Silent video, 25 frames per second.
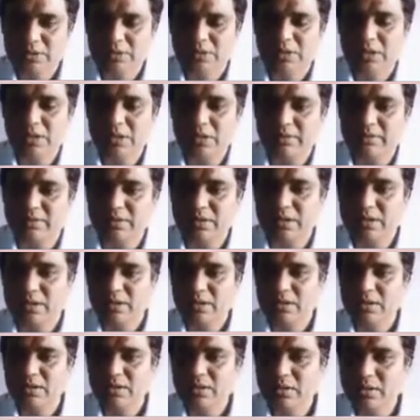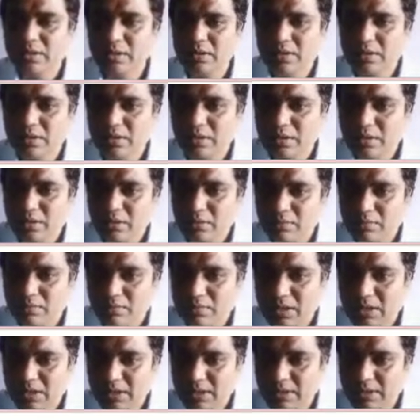I will
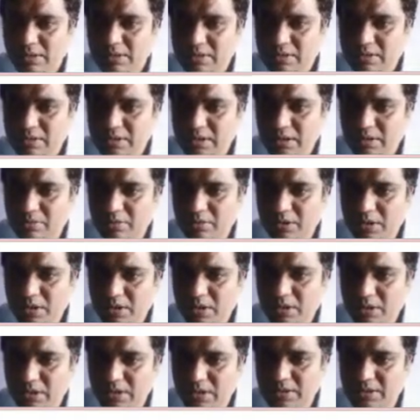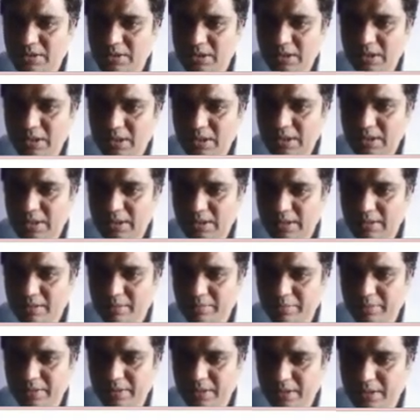mark this terminal as A and
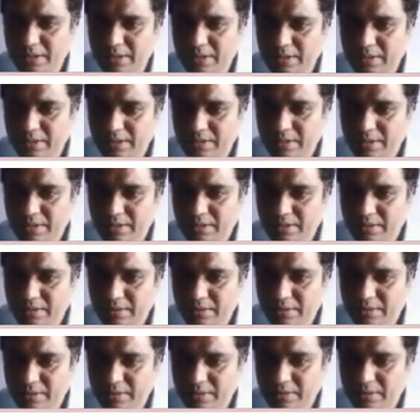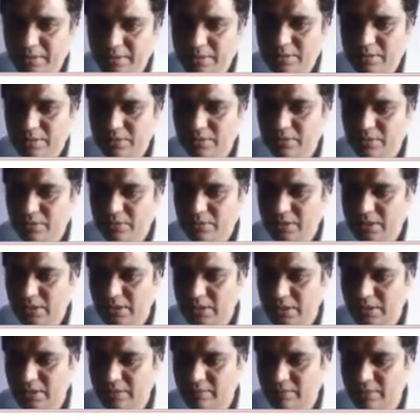B. Okay, and
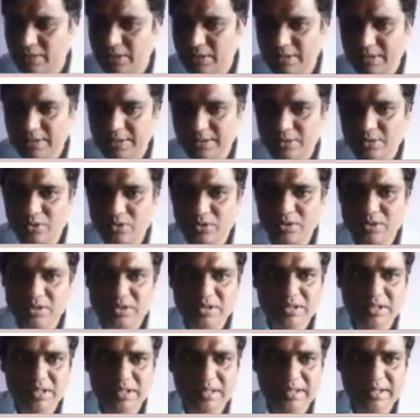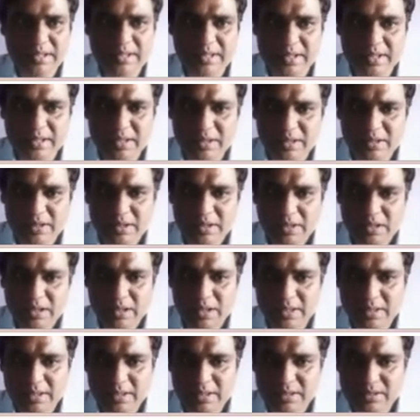I will redraw the circuit here,
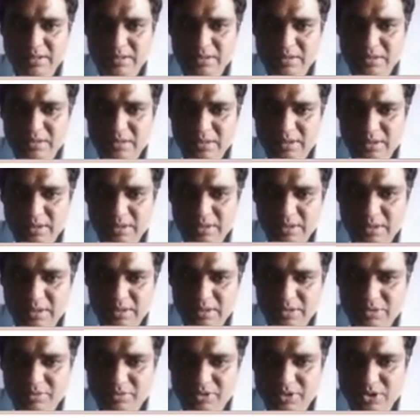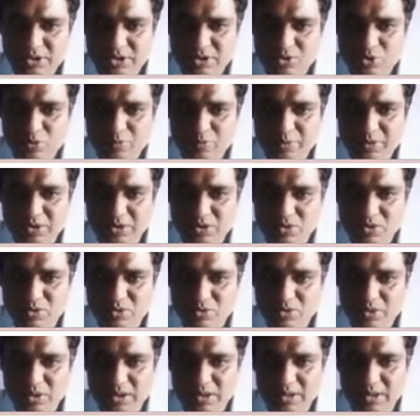and as I said, it switch is open, so
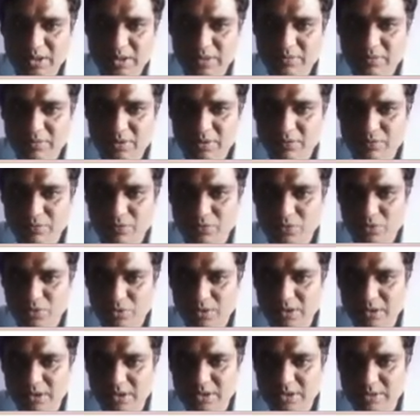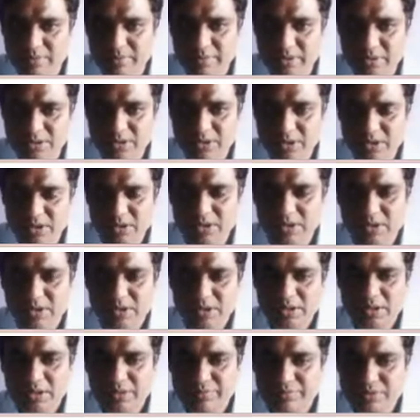current will flow in this branch, right?
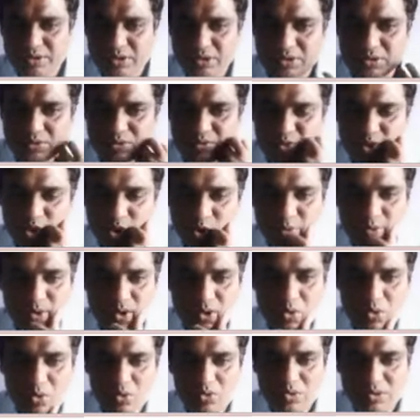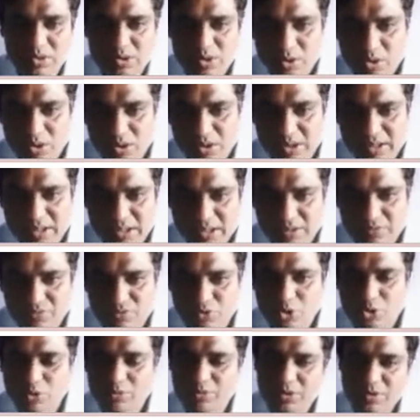If switch would have been closed, then all current would
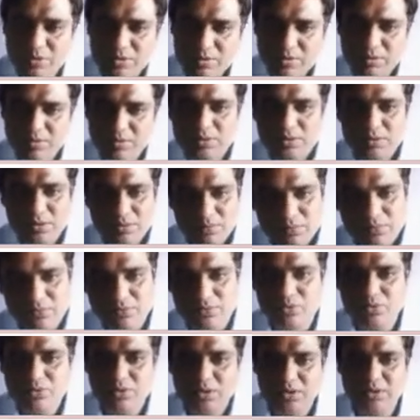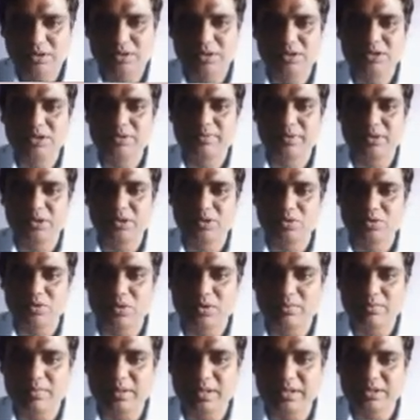have been flown in this particular
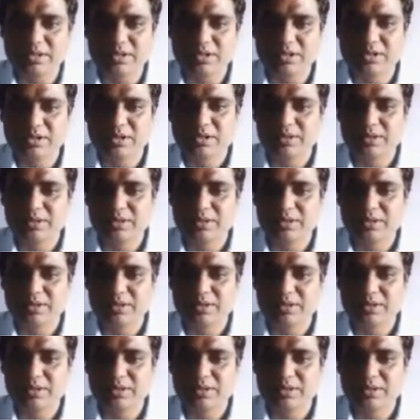branch.